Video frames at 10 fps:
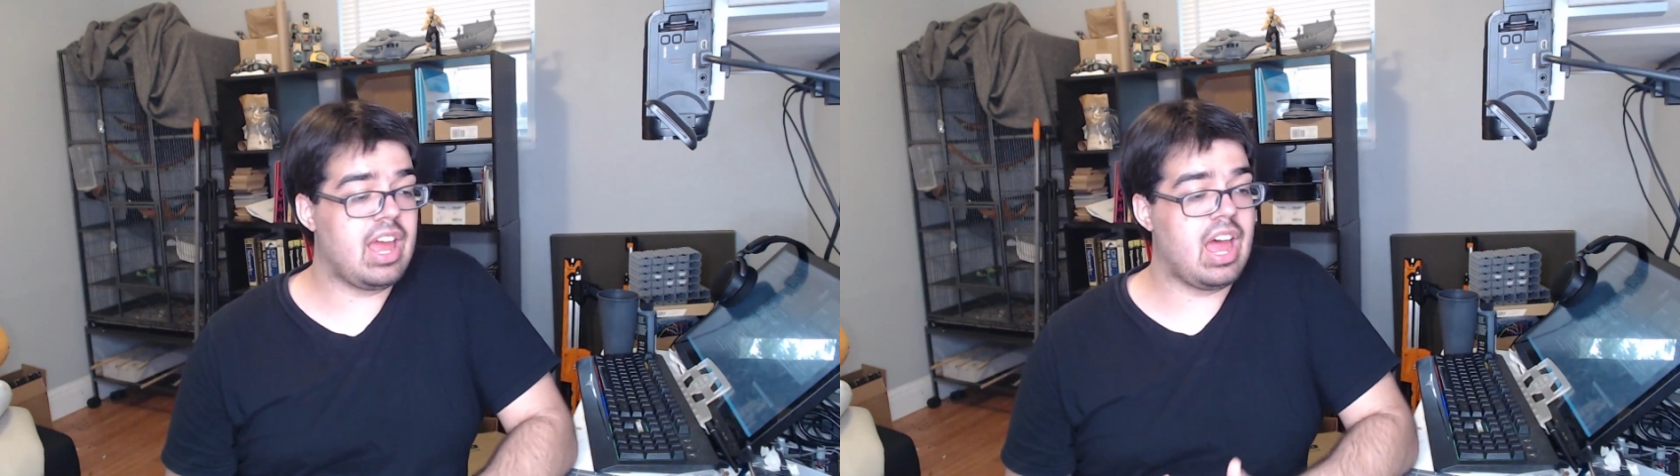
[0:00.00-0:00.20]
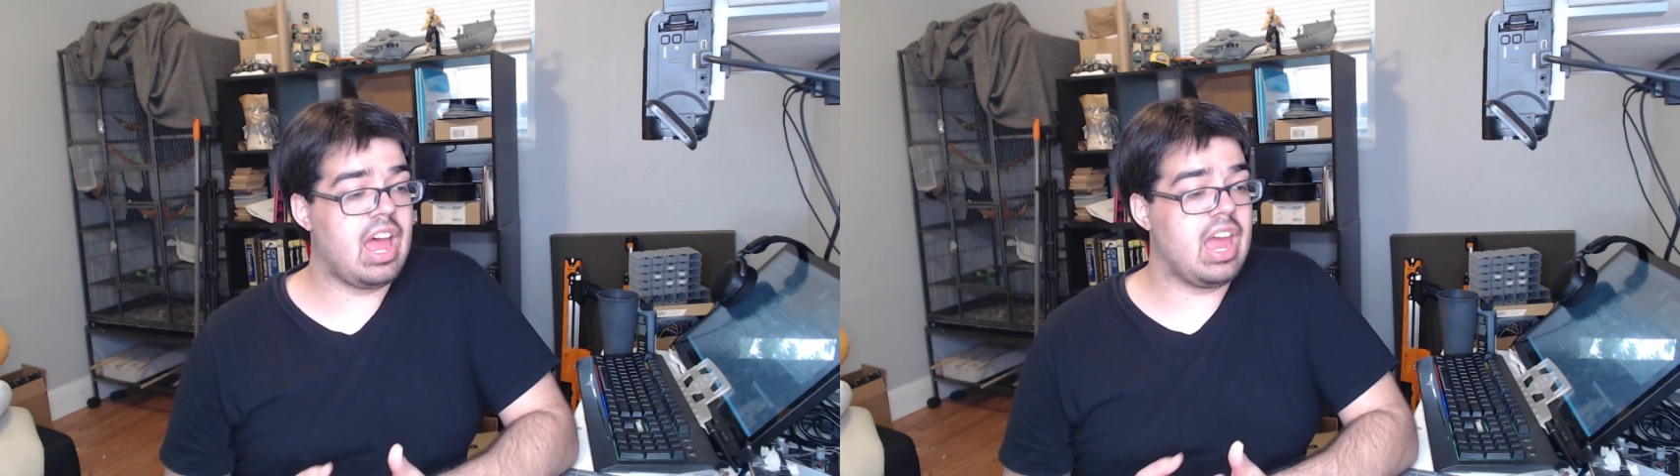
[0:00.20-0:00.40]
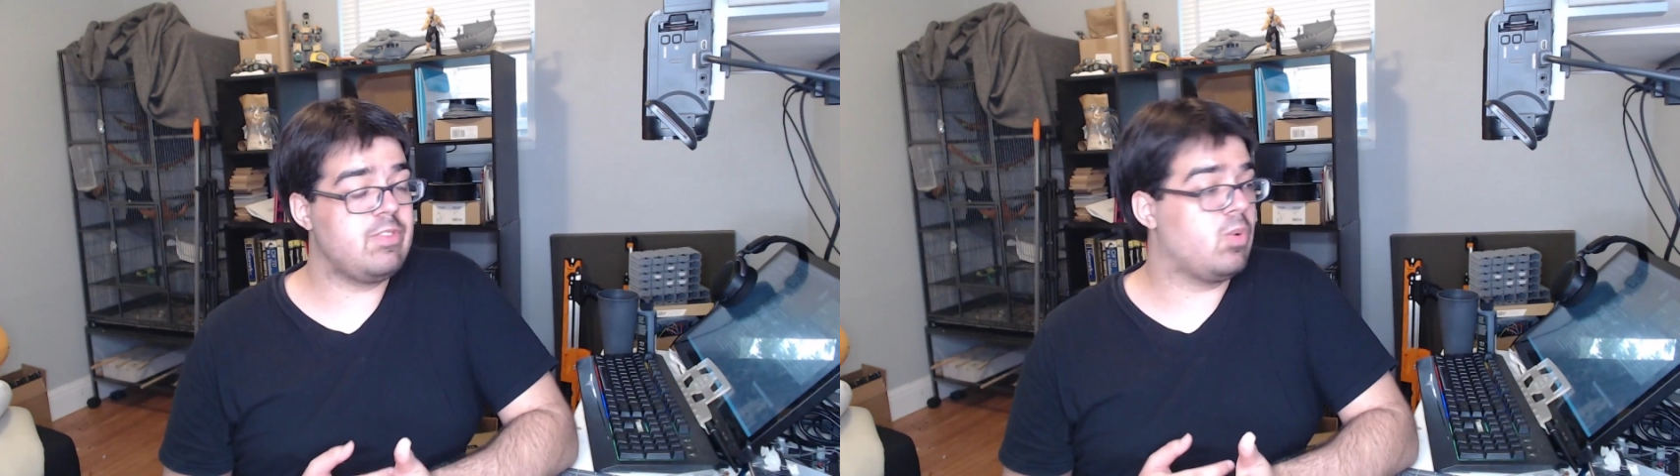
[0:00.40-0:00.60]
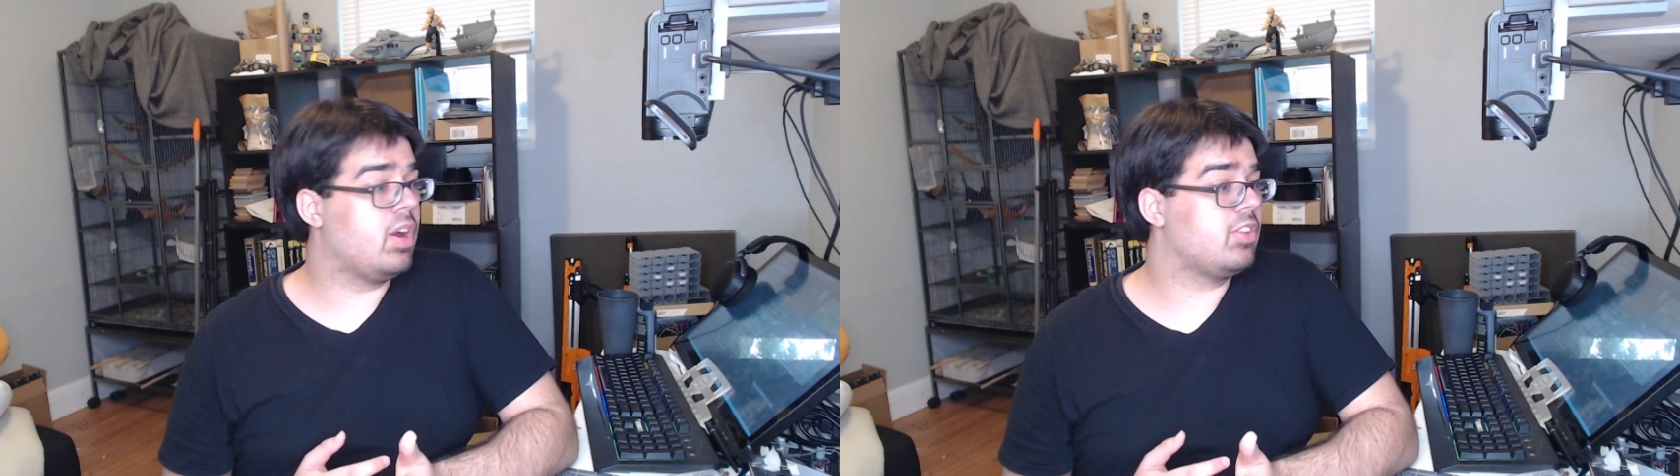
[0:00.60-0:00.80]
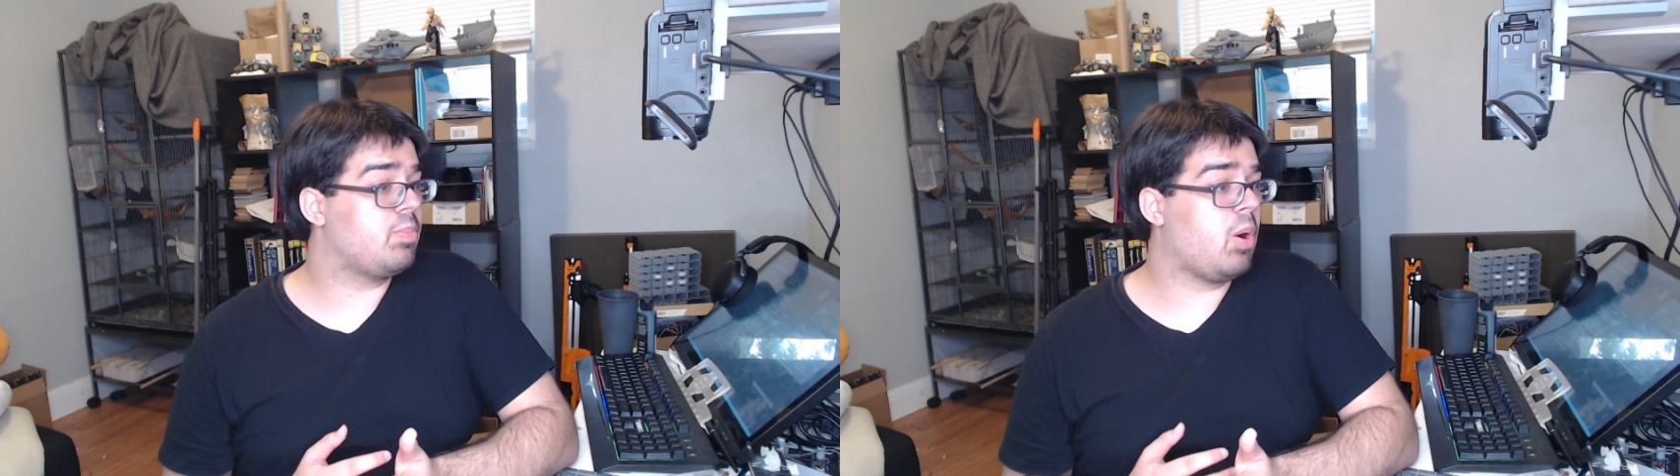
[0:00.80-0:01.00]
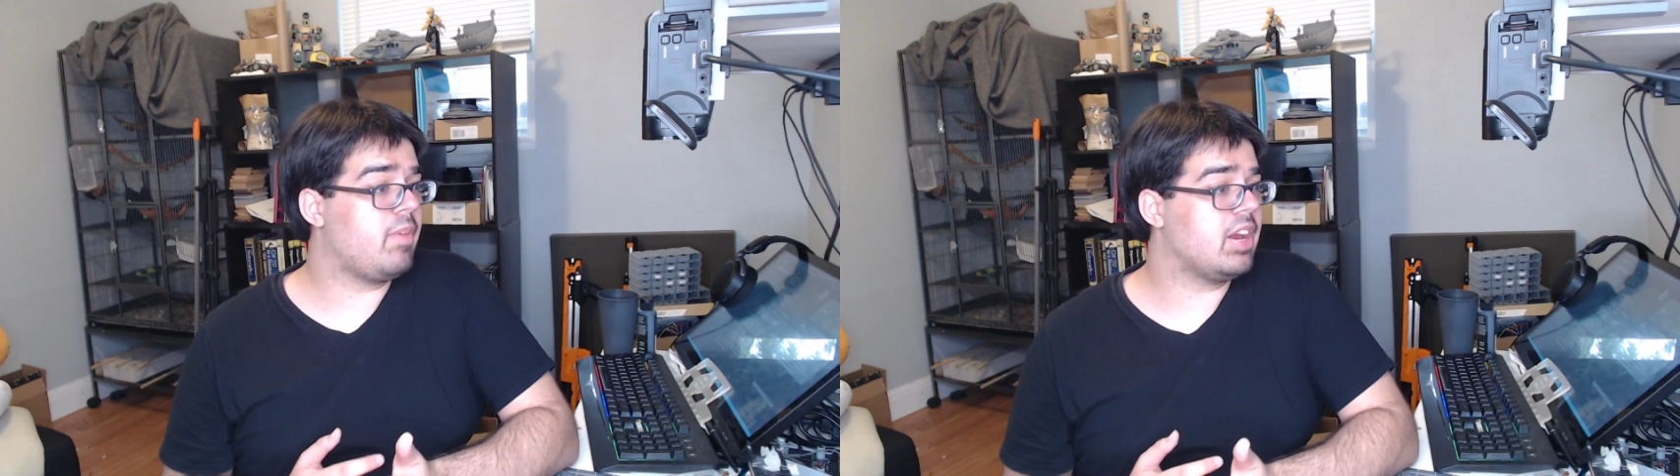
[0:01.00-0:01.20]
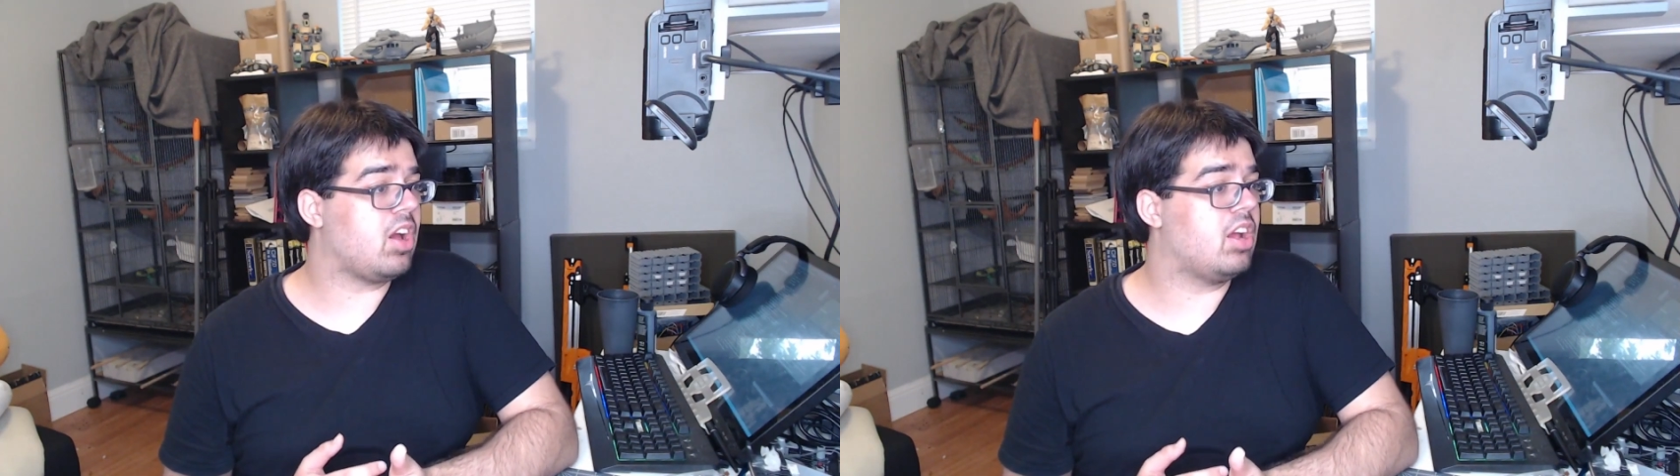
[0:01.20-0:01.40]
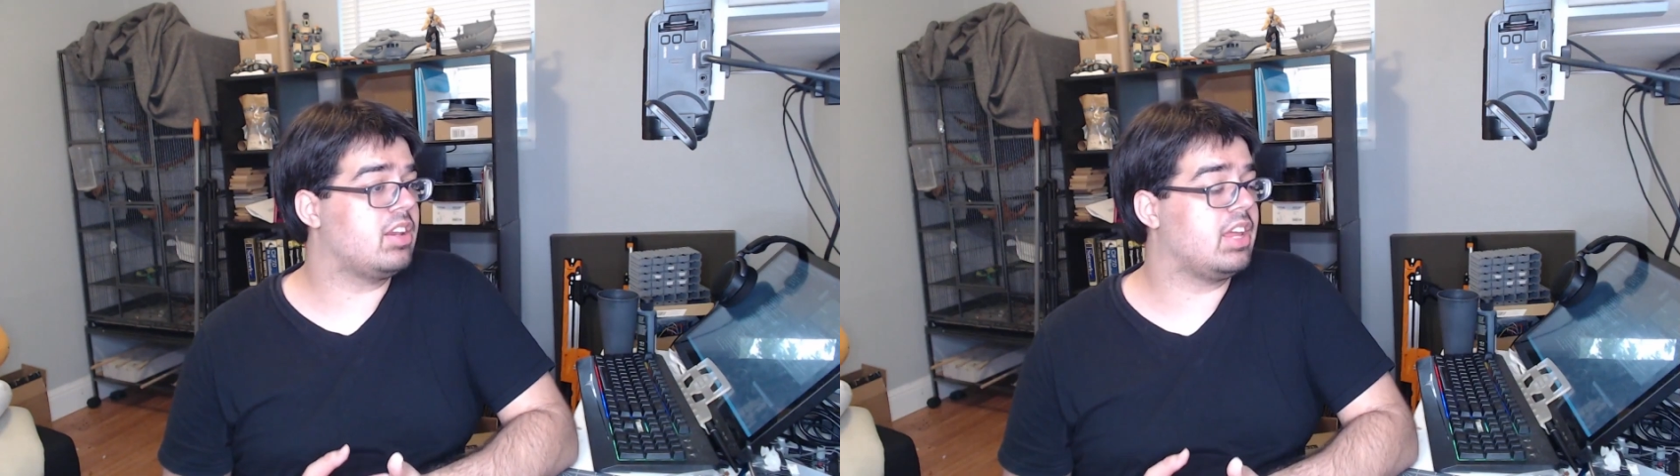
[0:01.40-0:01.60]
If you want to support my
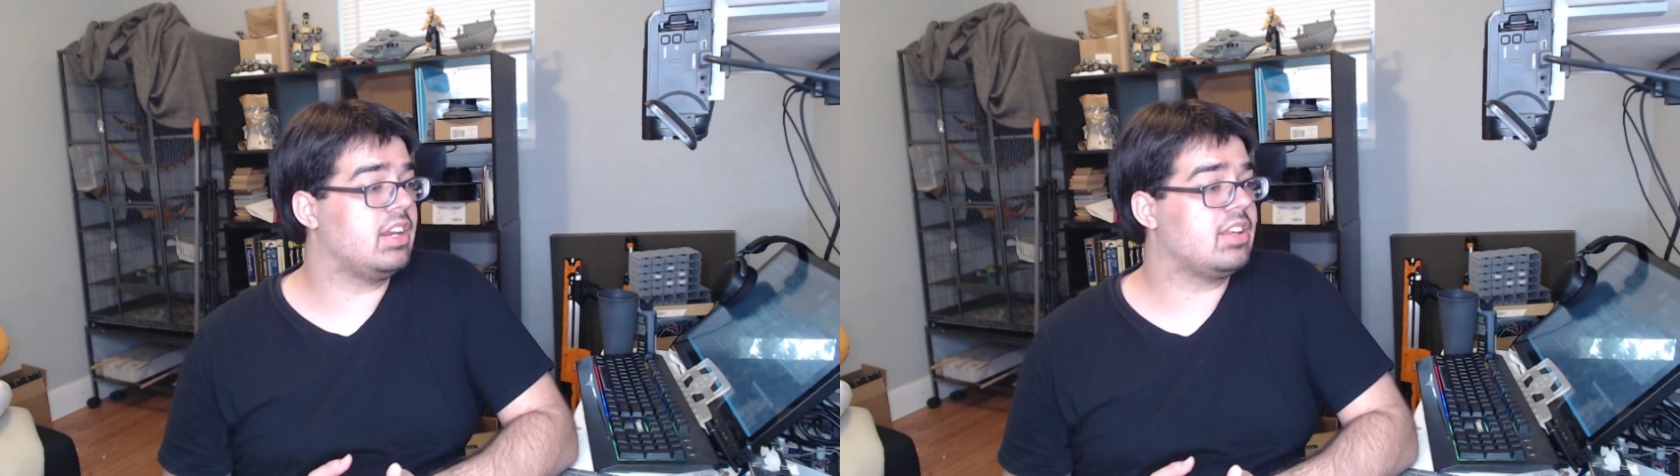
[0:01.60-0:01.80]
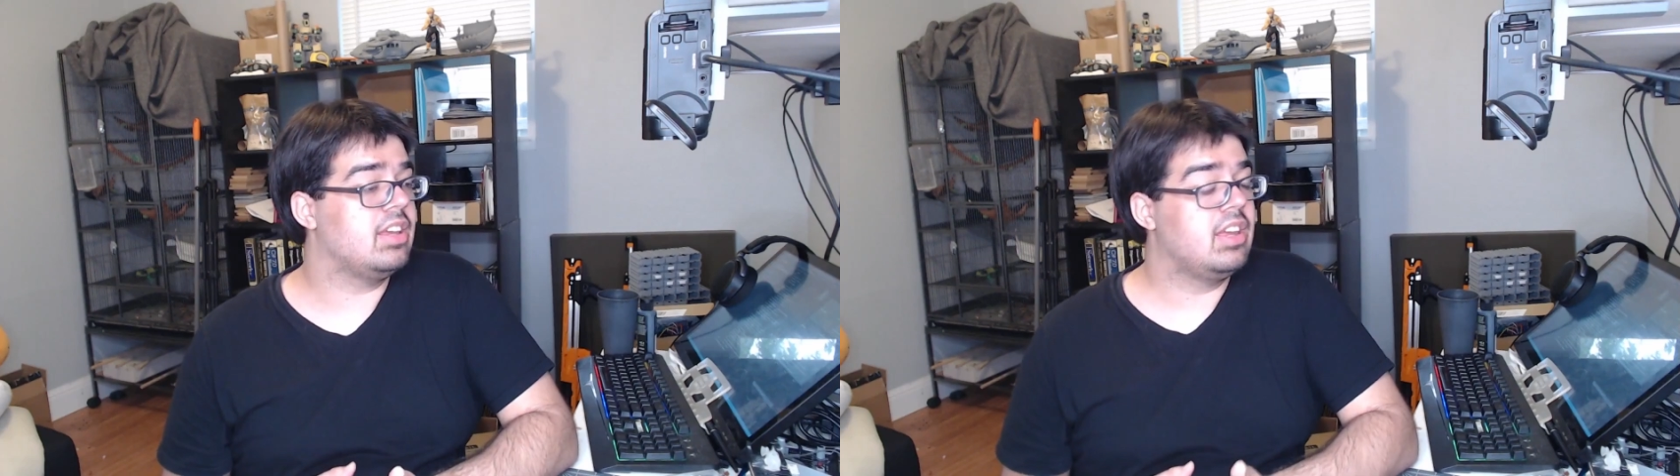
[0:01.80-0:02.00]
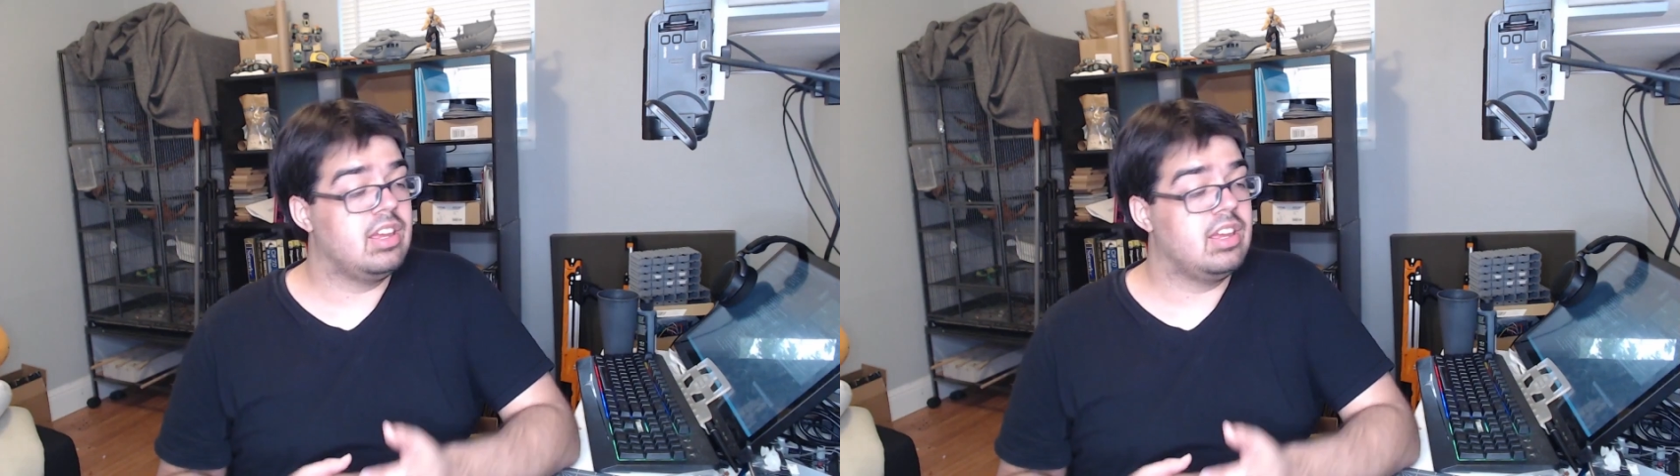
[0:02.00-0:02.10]
content,